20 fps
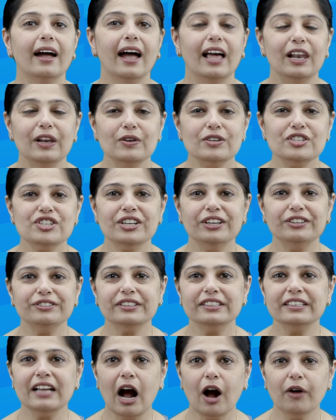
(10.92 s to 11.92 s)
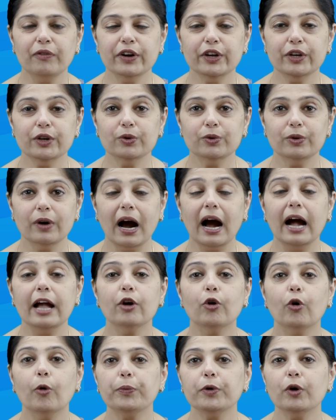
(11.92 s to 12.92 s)
Hello children, how are you? I
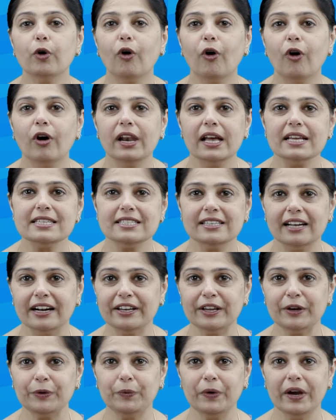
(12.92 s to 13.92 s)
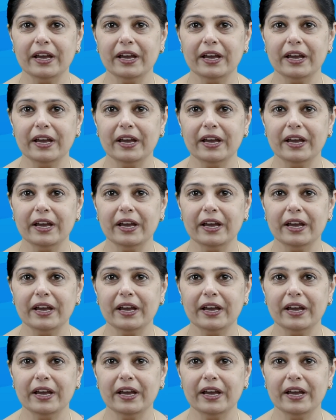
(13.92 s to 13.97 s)
hope you all are studying